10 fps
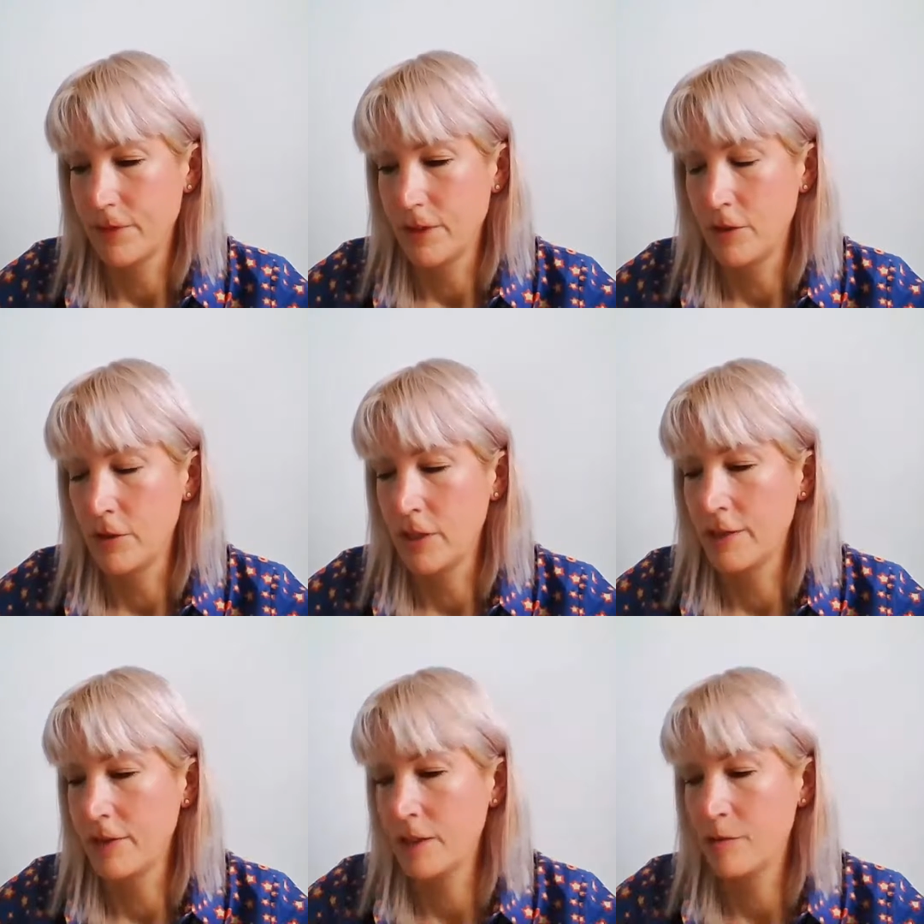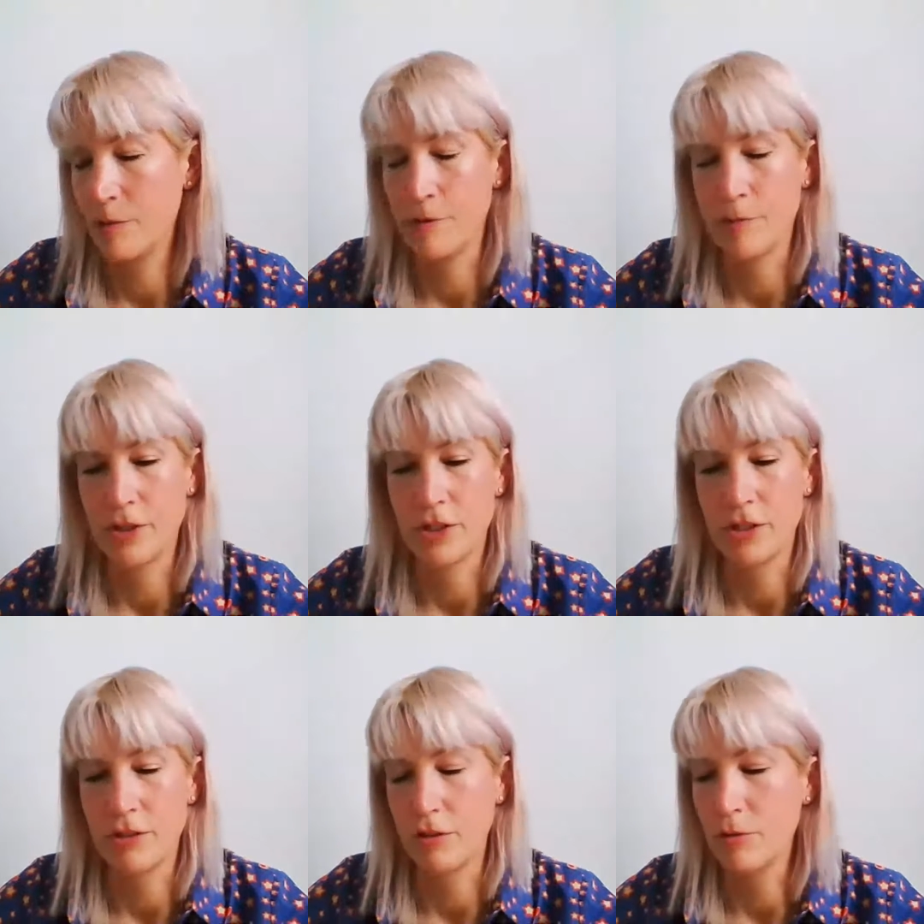you're giving it permission
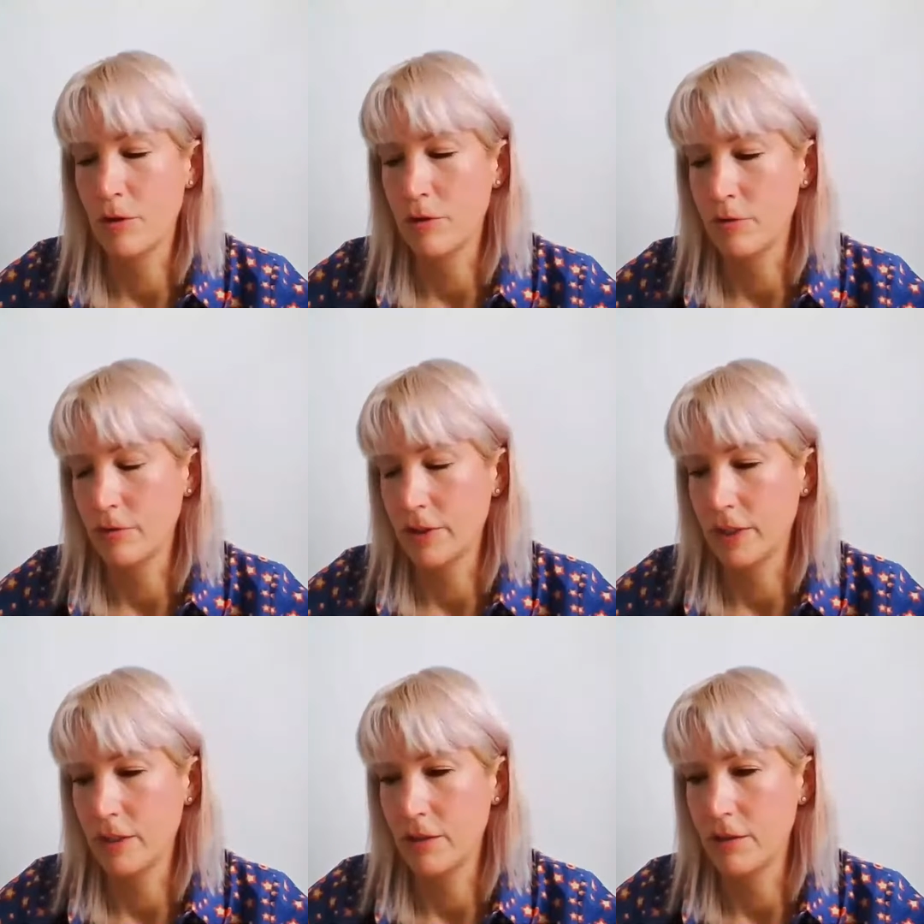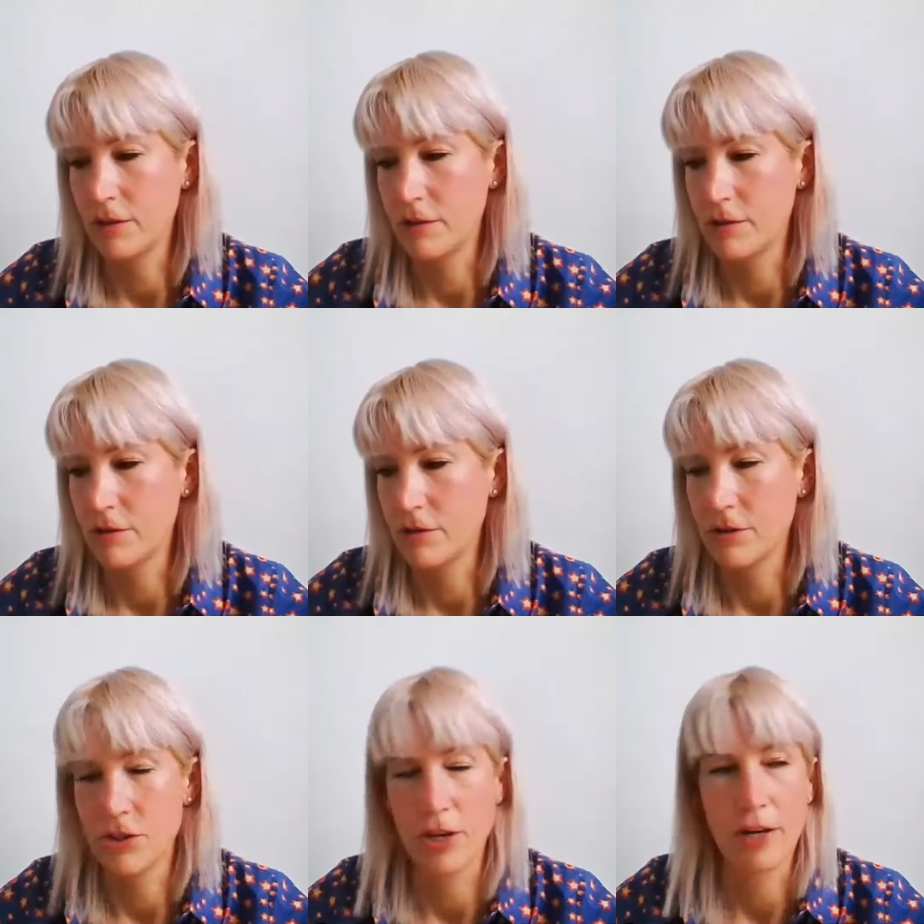to grow, like, you're sort of
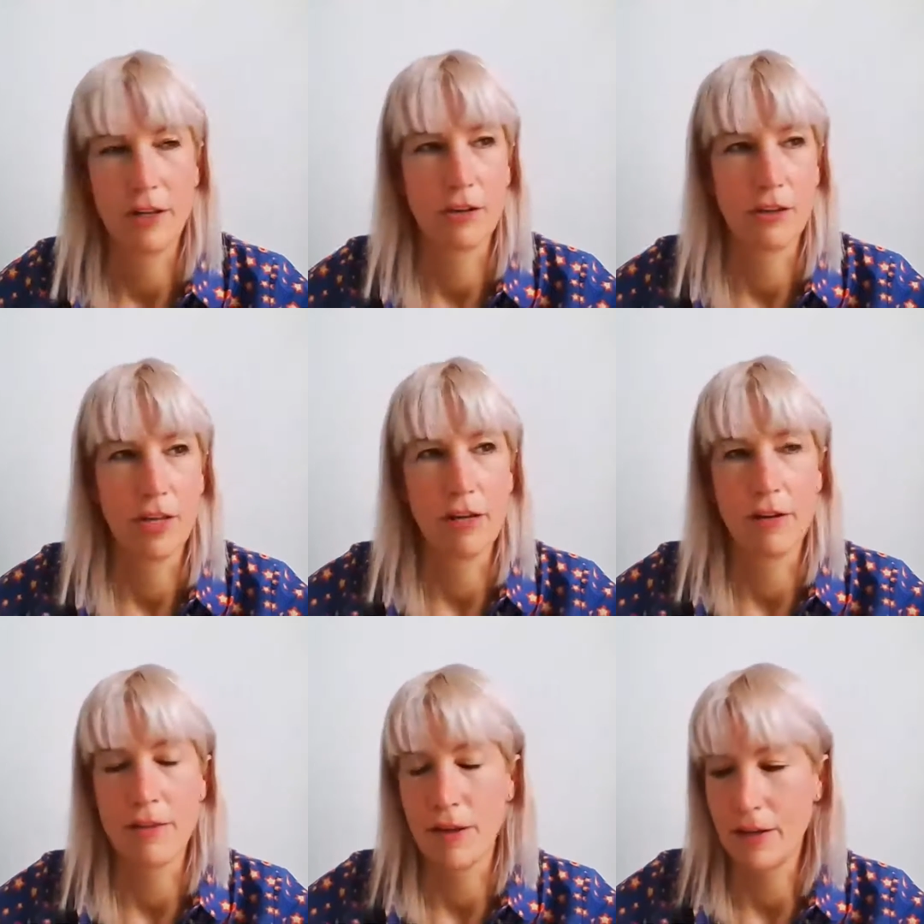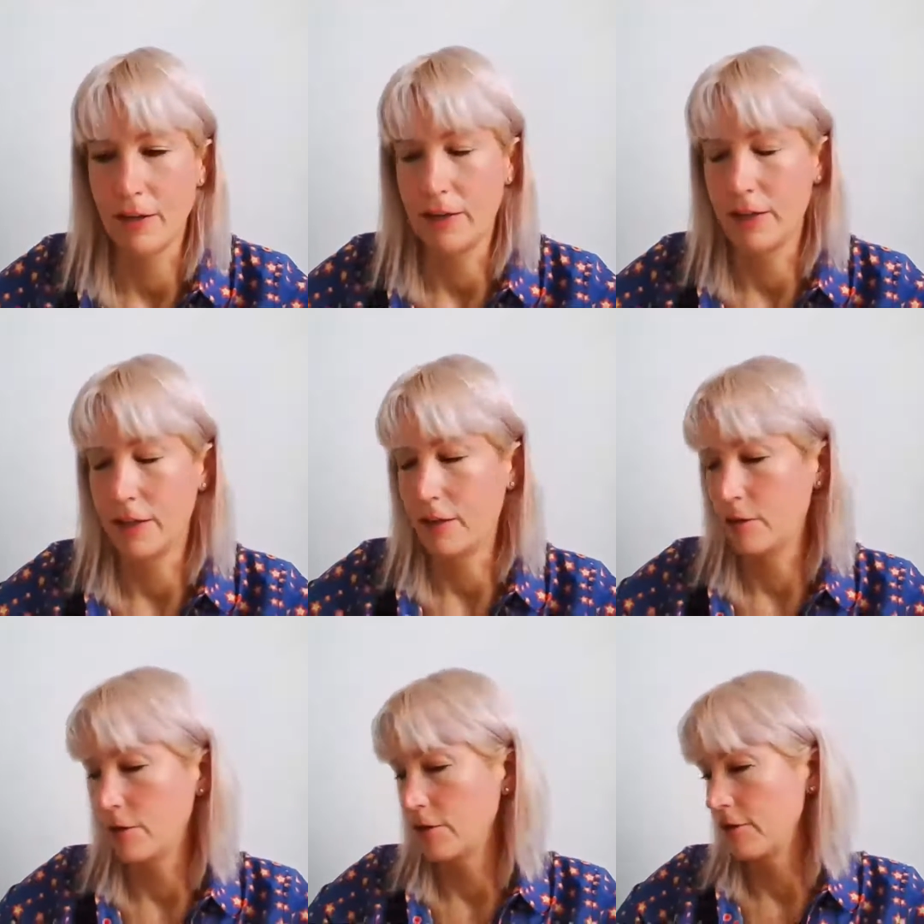shining your light on that and letting it grow